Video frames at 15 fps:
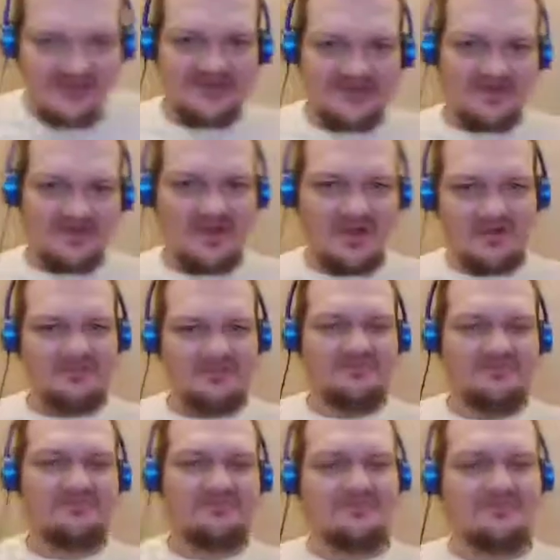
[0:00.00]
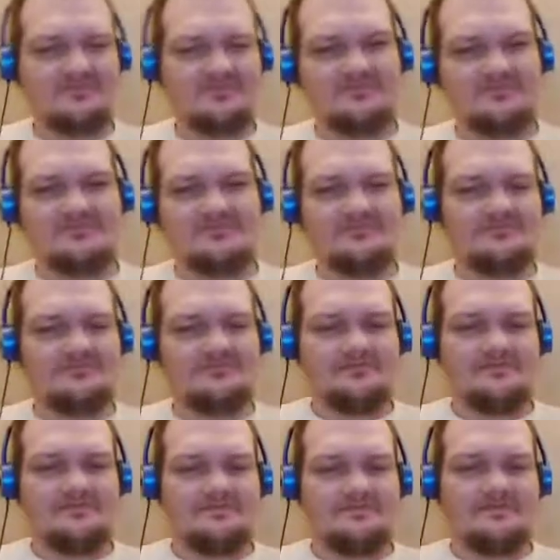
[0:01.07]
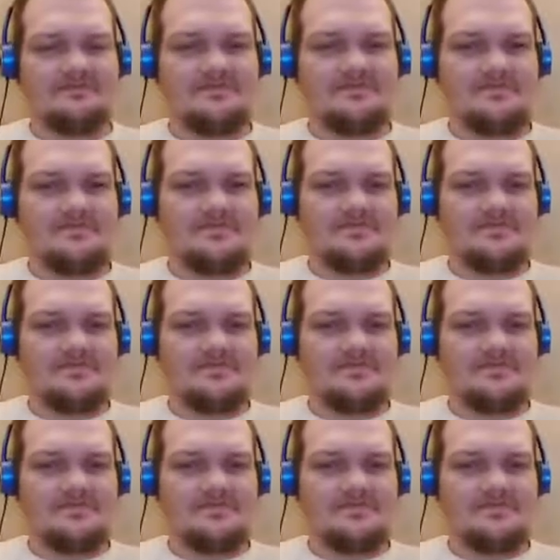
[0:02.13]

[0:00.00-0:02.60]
[no speech]